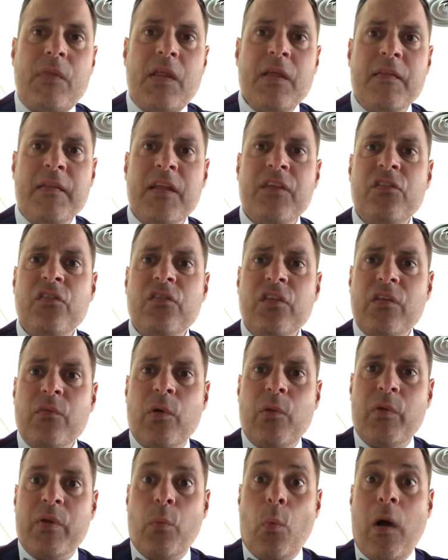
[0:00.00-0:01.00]
and that's usually
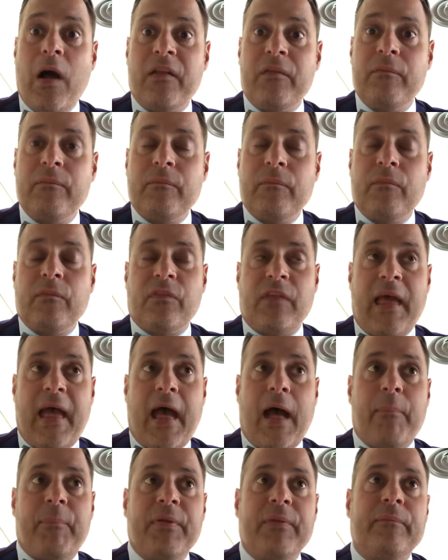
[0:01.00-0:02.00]
what we want to
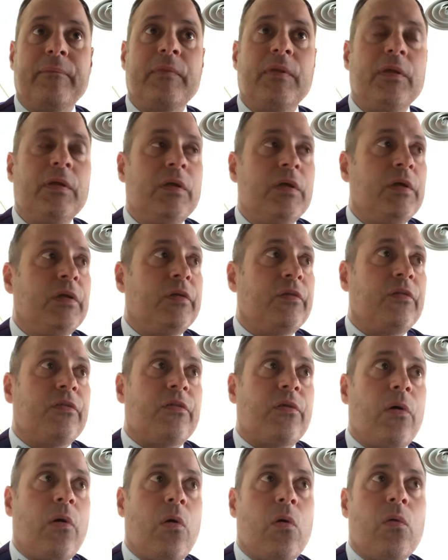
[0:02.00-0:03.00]
happen.
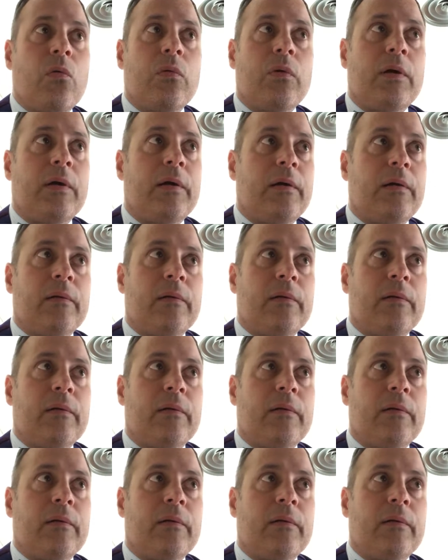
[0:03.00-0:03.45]
So